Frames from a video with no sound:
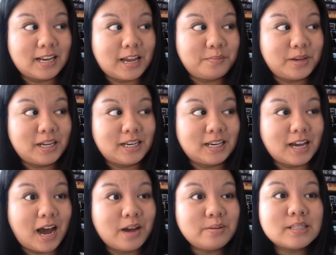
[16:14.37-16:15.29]
I mean,
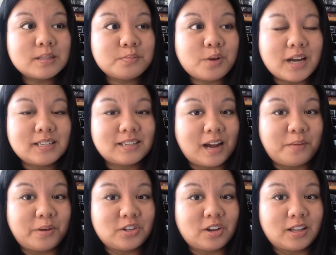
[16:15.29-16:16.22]
I was surprised at how
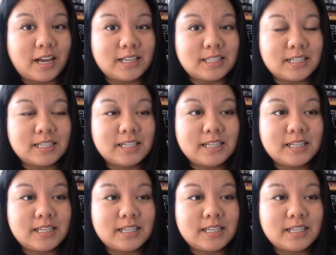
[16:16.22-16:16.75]
much I liked it.